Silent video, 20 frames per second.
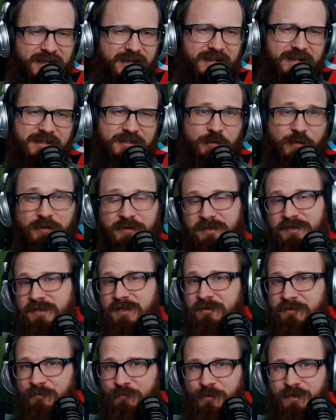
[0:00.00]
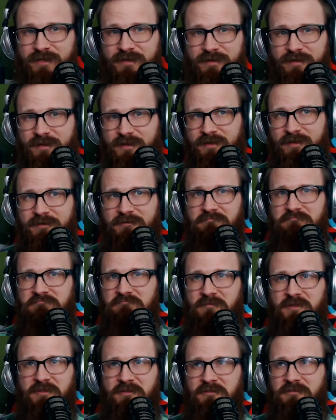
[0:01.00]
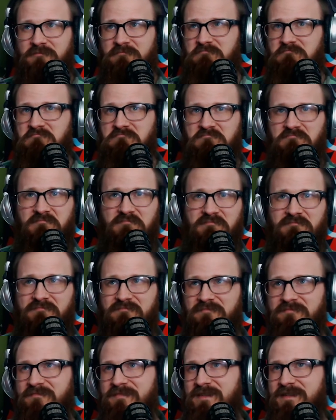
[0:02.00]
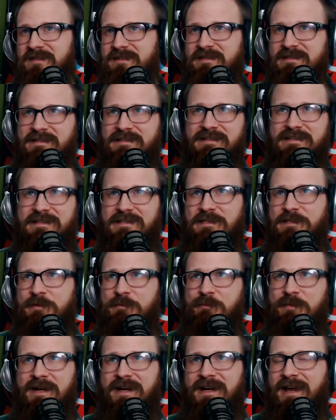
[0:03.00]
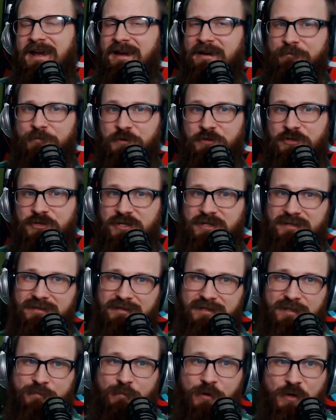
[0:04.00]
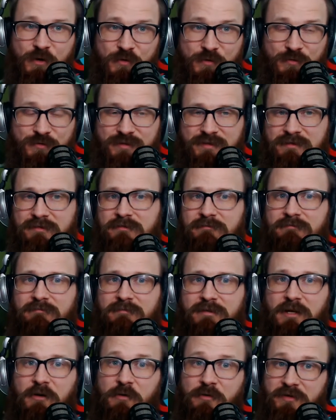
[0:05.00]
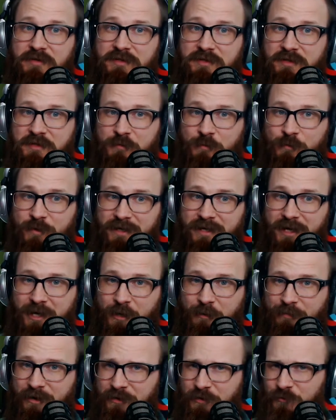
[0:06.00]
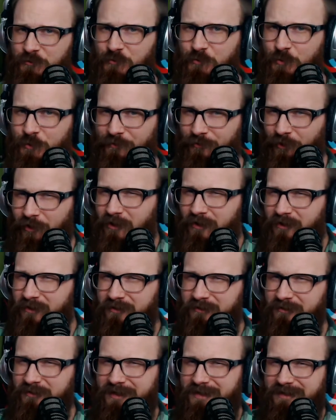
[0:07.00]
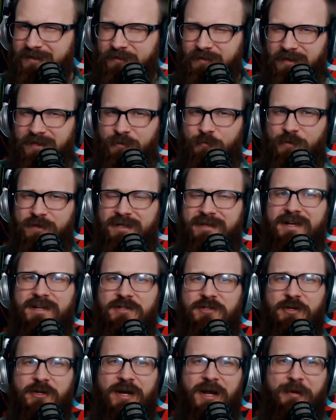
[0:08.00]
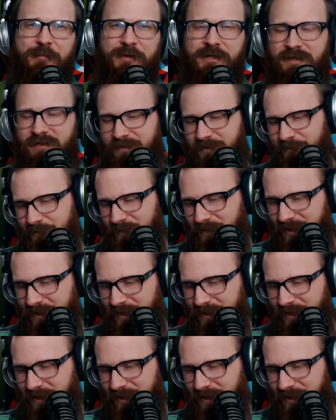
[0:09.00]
So all of a sudden when, you know, you might have your shit exposed, now all of a sudden we care about the rule of law? Like when did that start happening?